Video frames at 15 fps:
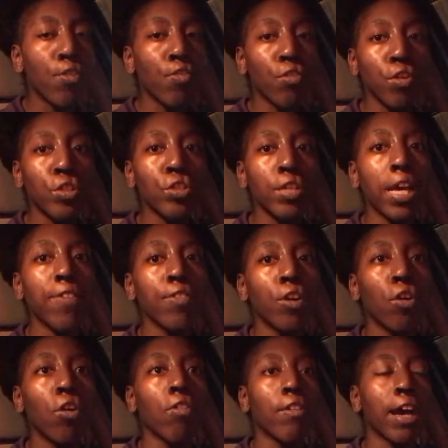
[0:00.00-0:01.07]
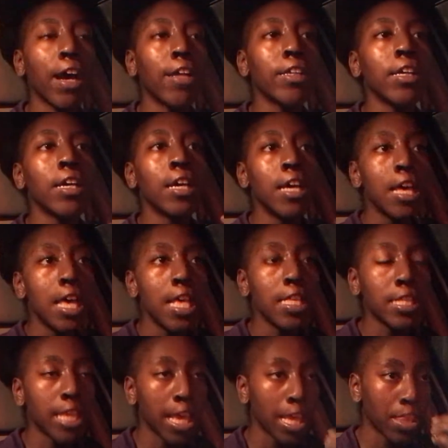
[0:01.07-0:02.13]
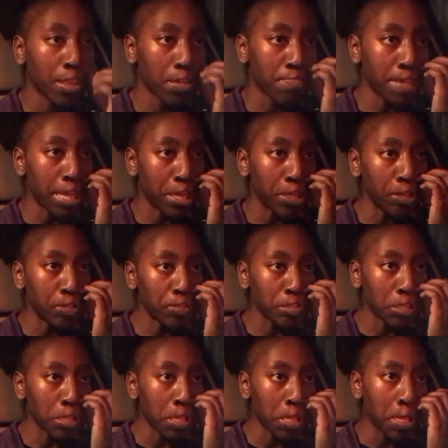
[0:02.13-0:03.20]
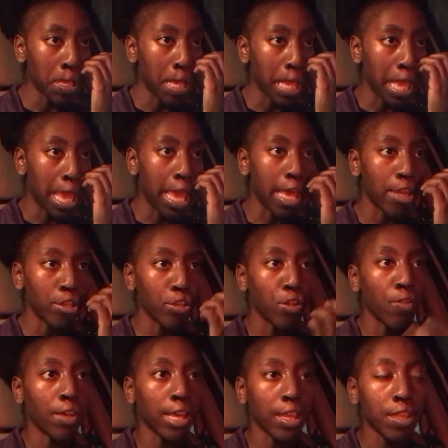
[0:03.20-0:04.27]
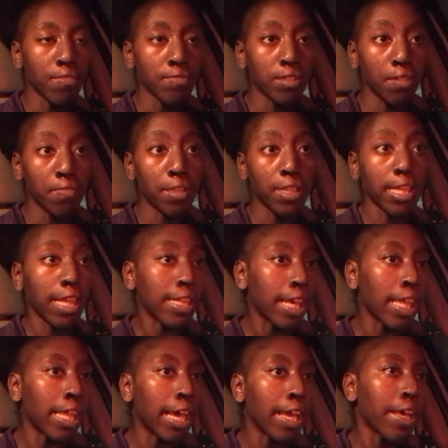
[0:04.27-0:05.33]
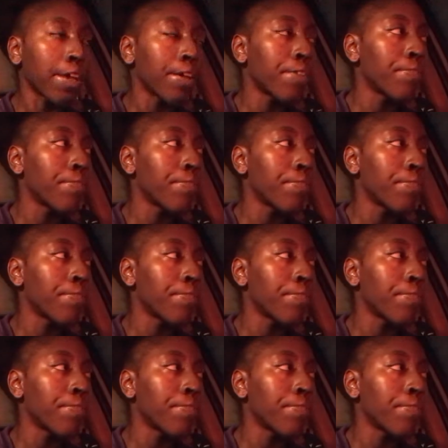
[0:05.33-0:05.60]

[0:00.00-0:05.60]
of course, you have to go around and take their menus and, you know, get them something that they like.